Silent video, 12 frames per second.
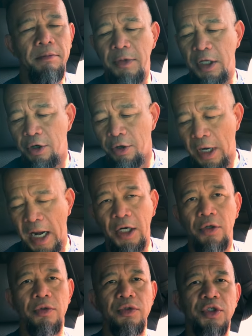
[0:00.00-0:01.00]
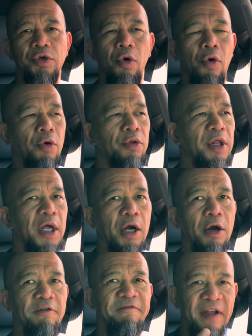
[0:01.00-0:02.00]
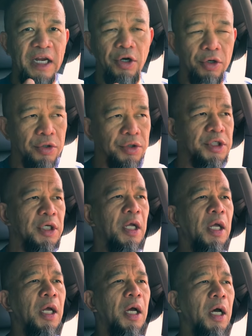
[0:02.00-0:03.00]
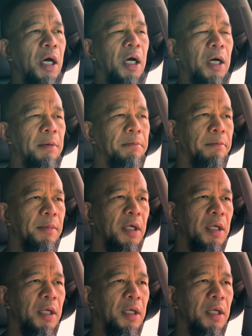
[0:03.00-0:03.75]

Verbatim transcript: their ankles or their fingers, um,